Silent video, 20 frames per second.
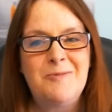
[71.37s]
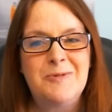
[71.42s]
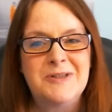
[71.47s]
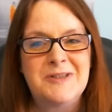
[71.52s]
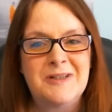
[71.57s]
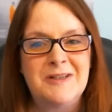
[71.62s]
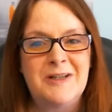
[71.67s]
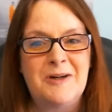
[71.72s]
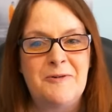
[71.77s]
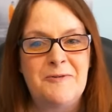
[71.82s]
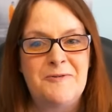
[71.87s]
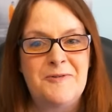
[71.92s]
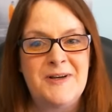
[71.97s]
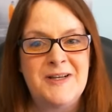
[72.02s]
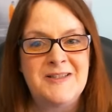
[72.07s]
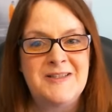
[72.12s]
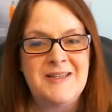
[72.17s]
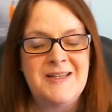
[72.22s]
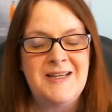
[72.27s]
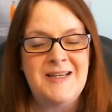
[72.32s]
was a little
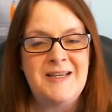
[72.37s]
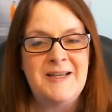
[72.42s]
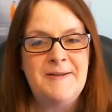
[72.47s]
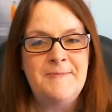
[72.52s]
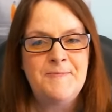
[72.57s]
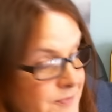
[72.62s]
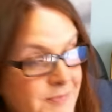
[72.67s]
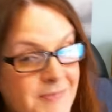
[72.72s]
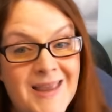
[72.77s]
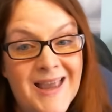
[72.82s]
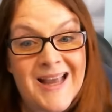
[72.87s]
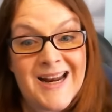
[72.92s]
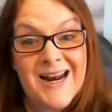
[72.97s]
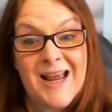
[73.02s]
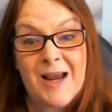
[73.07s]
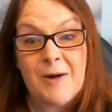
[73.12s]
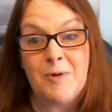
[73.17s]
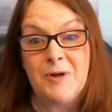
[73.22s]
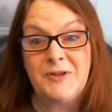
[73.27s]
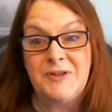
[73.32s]
fuzzy, and
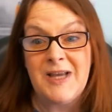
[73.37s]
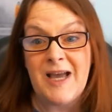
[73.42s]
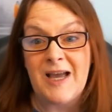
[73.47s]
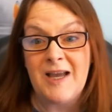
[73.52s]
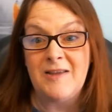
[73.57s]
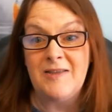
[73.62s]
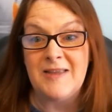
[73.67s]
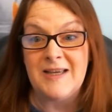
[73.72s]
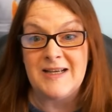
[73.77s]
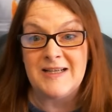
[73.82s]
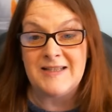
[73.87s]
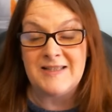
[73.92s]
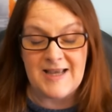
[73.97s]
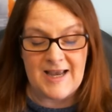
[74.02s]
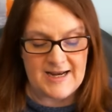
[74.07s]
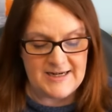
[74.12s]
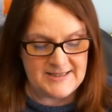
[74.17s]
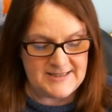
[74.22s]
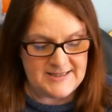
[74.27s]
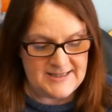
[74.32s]
I will tell you this,
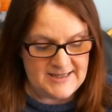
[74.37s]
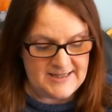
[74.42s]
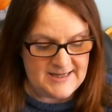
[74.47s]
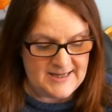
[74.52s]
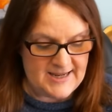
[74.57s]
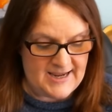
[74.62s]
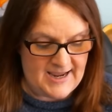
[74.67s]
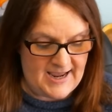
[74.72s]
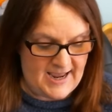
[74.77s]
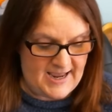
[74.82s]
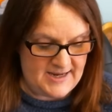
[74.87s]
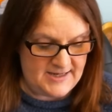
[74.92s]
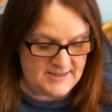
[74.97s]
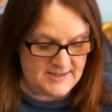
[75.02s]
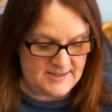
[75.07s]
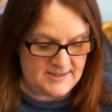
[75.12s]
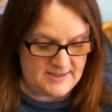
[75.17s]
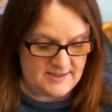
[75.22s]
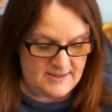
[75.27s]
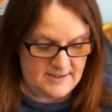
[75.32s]
I did get
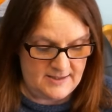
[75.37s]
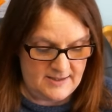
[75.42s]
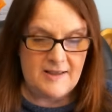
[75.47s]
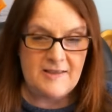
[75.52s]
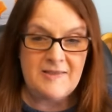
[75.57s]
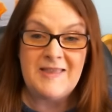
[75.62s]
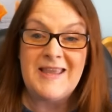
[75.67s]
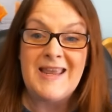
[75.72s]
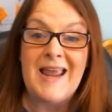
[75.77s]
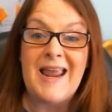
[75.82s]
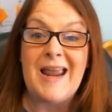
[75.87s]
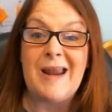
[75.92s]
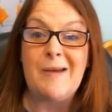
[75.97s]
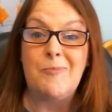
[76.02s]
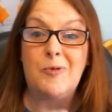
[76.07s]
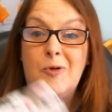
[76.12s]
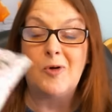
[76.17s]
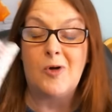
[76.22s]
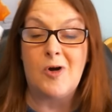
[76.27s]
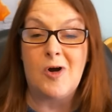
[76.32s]
the
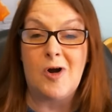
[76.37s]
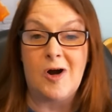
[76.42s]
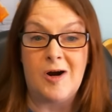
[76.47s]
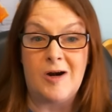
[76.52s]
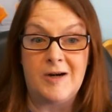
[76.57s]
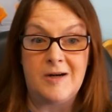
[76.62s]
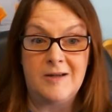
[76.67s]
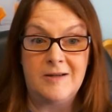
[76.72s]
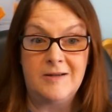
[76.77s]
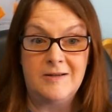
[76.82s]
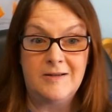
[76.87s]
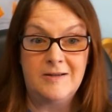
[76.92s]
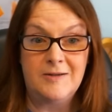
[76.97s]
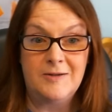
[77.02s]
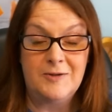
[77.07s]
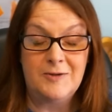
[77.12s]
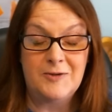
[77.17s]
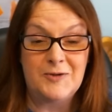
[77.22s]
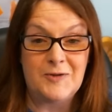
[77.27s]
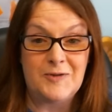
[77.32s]
April card.
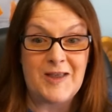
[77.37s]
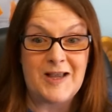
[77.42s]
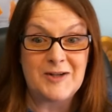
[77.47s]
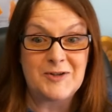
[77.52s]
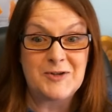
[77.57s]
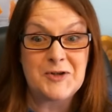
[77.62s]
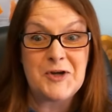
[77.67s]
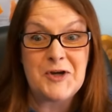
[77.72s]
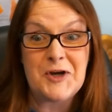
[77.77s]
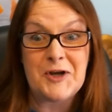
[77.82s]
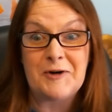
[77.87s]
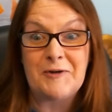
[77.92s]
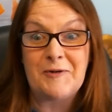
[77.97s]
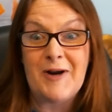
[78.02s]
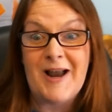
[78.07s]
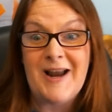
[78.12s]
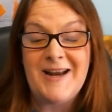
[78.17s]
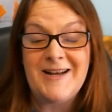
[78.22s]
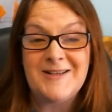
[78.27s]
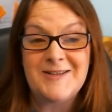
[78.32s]
So that's good,
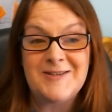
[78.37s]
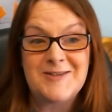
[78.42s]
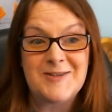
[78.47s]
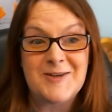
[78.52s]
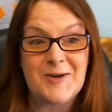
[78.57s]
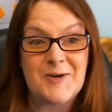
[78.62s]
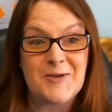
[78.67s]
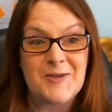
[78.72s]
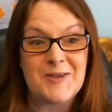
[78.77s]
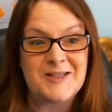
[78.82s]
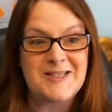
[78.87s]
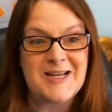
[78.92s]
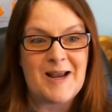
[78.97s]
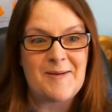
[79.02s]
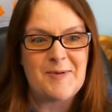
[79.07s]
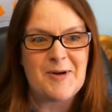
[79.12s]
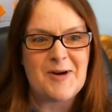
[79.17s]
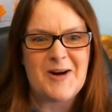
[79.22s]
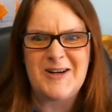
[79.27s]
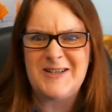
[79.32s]
right? So the
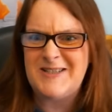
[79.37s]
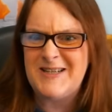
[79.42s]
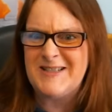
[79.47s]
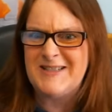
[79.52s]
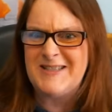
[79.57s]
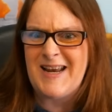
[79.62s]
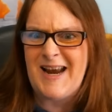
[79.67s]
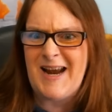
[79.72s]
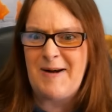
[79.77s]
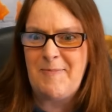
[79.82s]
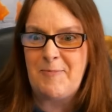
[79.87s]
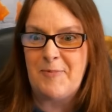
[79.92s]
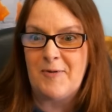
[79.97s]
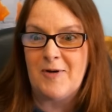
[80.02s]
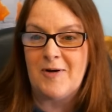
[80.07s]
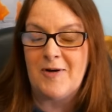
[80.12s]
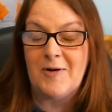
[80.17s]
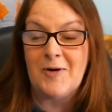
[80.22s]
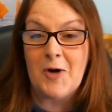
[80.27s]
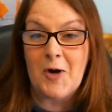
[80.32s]
time card says
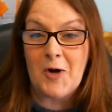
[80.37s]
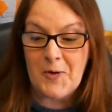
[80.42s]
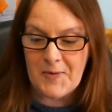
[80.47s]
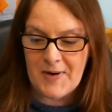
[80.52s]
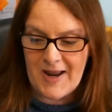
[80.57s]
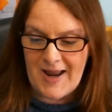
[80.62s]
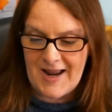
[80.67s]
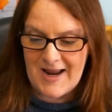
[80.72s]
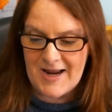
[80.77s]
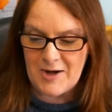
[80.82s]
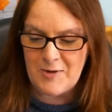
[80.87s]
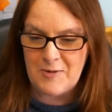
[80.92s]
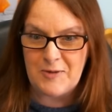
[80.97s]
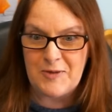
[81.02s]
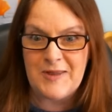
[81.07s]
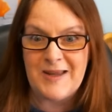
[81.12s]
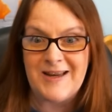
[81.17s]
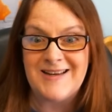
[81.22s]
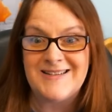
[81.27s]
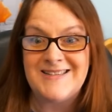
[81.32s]
April. Okay, you
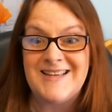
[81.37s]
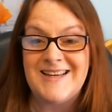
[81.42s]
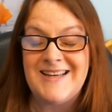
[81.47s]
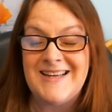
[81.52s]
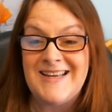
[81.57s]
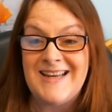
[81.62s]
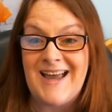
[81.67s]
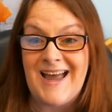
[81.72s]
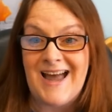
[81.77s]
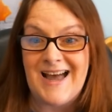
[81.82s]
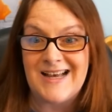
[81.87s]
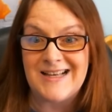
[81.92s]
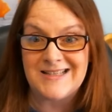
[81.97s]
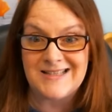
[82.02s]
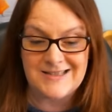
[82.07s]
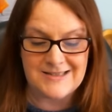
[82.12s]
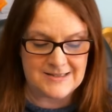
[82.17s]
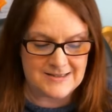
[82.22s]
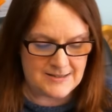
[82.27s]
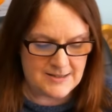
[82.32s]
think it's a
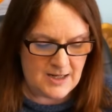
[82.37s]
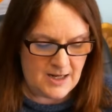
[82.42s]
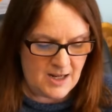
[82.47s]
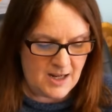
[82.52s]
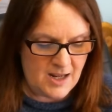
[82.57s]
yes.